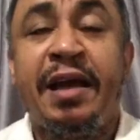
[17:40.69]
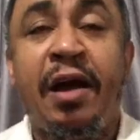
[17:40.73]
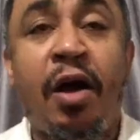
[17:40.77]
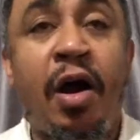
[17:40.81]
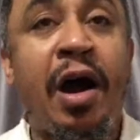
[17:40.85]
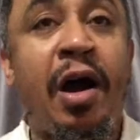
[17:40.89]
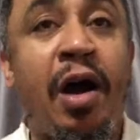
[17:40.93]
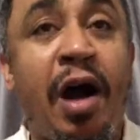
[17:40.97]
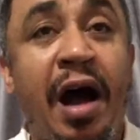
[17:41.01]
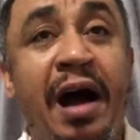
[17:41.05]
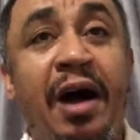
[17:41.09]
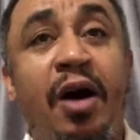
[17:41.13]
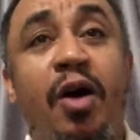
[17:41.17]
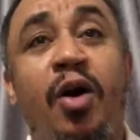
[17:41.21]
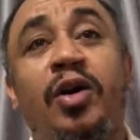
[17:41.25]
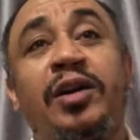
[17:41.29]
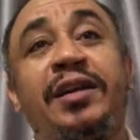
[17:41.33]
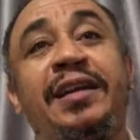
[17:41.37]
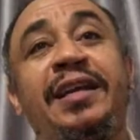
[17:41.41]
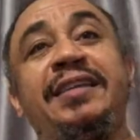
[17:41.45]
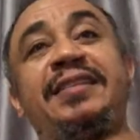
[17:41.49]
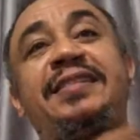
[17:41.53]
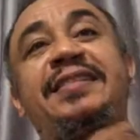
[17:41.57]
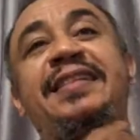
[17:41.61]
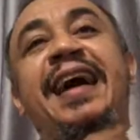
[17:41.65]
I
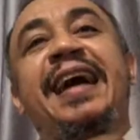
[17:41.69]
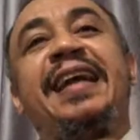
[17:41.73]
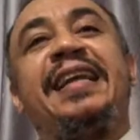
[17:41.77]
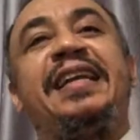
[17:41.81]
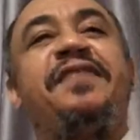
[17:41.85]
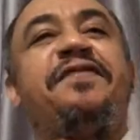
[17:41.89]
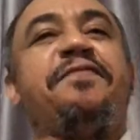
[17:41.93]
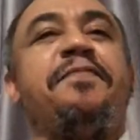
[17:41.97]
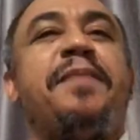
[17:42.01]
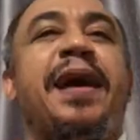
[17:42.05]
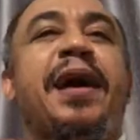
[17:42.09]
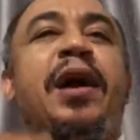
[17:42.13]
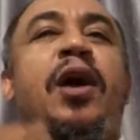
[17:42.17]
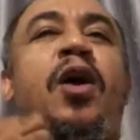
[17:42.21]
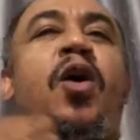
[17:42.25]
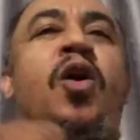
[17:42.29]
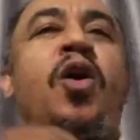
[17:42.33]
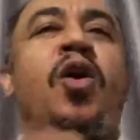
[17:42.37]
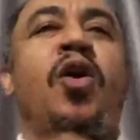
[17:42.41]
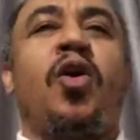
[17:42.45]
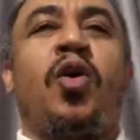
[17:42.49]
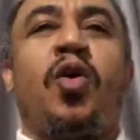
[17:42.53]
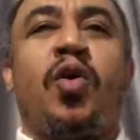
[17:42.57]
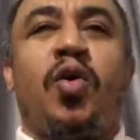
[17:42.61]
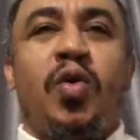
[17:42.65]
understand if my
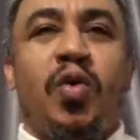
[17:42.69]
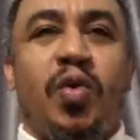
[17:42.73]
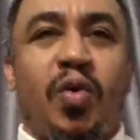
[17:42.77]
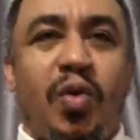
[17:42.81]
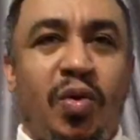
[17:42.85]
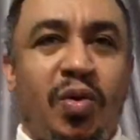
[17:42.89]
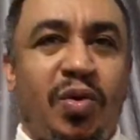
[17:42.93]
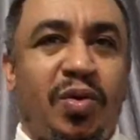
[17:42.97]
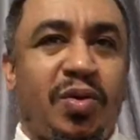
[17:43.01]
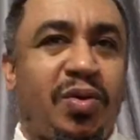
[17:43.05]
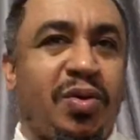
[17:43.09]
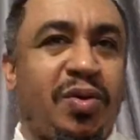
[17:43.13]
uncle,